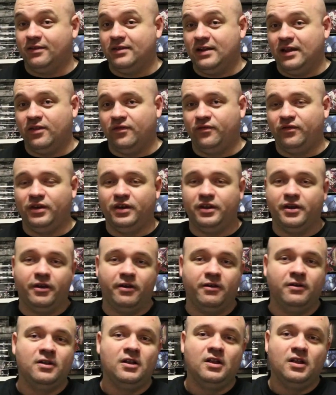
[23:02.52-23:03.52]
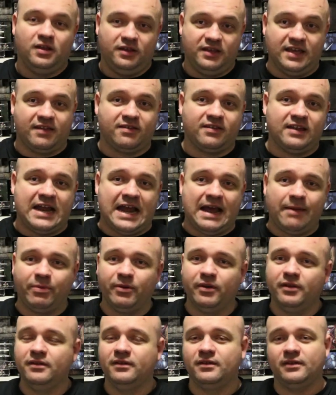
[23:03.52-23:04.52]
another video. Yes, it
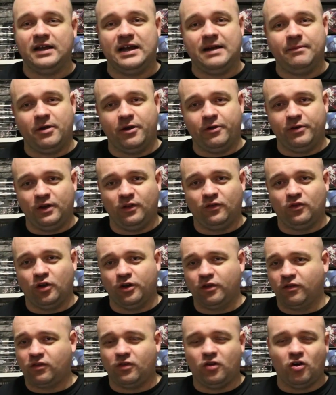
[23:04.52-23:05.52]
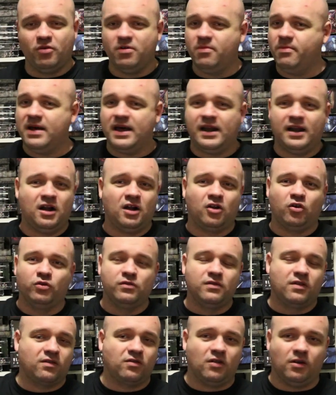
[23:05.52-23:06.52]
happened. Um, only Adonis told me about it. I
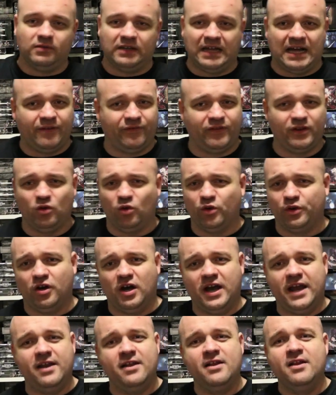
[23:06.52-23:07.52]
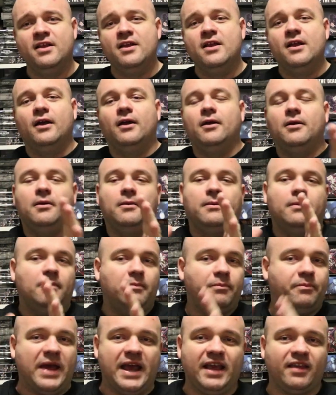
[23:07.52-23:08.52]
couldn't stop laughing all night.
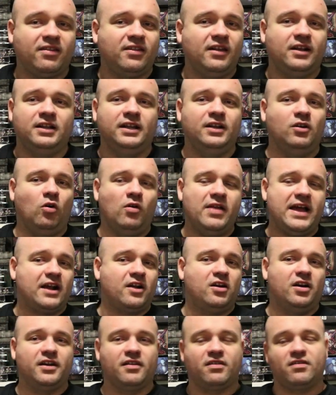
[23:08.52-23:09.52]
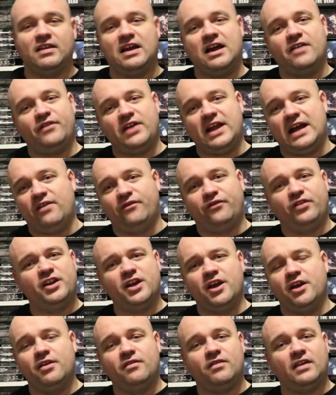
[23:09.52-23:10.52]
Basically, all that kind of stuff. Our
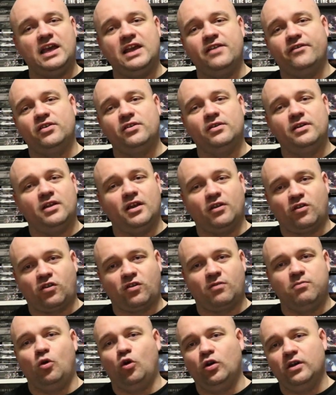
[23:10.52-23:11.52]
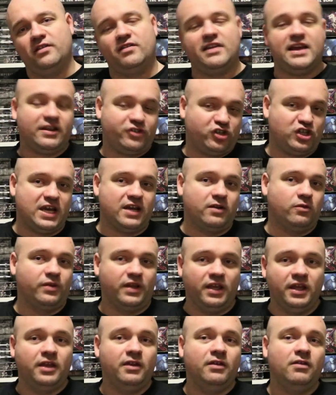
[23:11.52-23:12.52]
videos, even as small as our channel
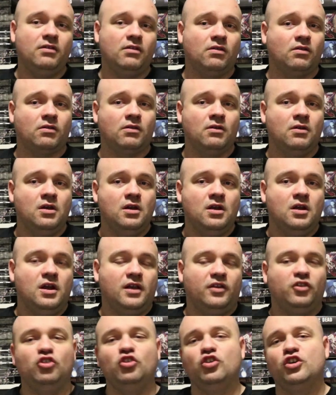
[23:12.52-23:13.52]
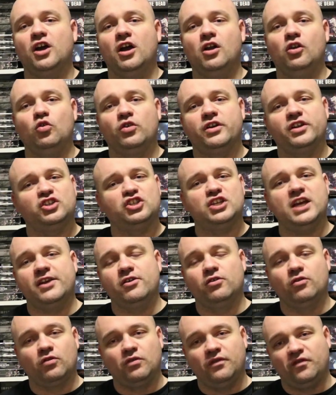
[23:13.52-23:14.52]
is, you go look at
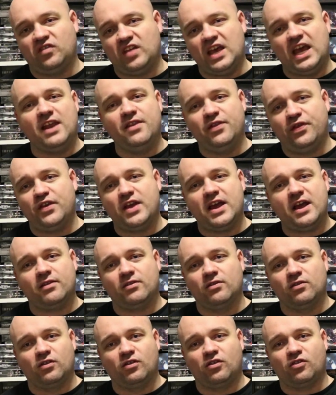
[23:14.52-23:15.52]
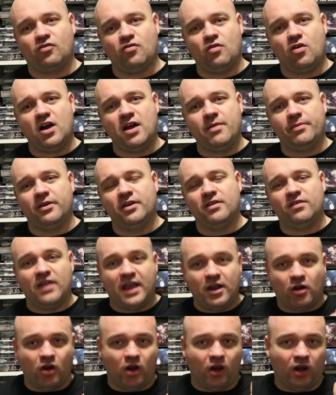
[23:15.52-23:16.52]
channels with ten thousand subscribers,
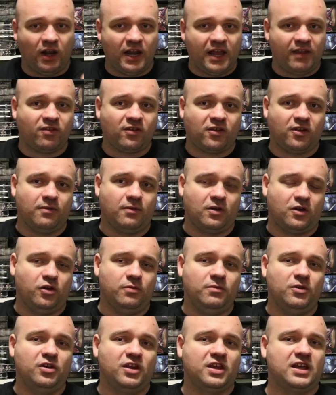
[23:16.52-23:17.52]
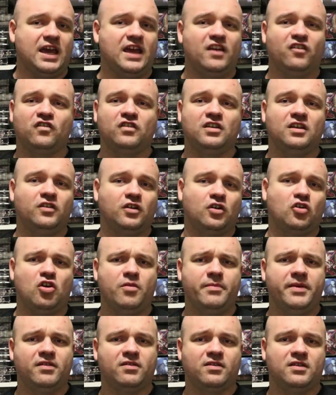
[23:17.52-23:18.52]
they got less communication in the
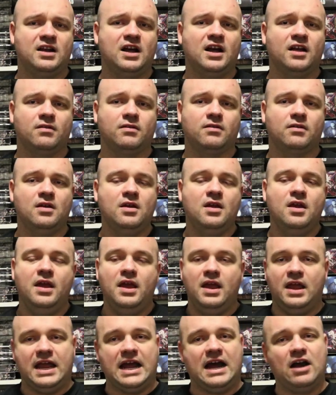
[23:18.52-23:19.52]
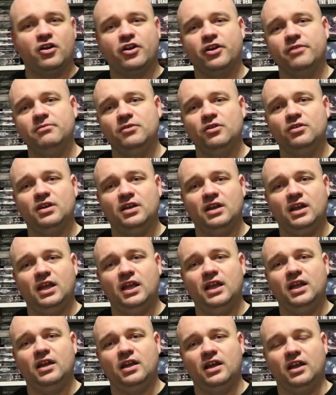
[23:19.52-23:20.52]
comments than us. Our
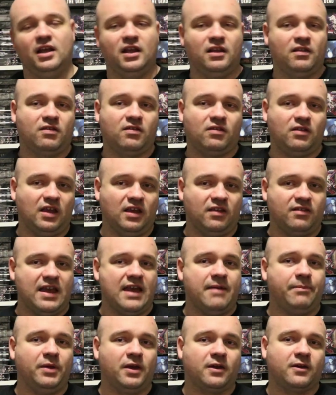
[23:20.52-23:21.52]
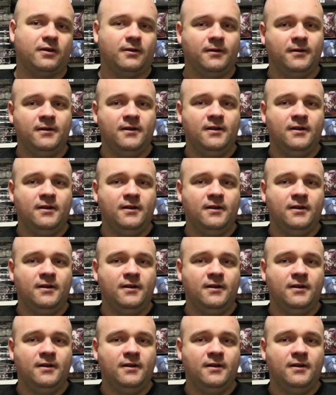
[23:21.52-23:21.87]
community is is epic.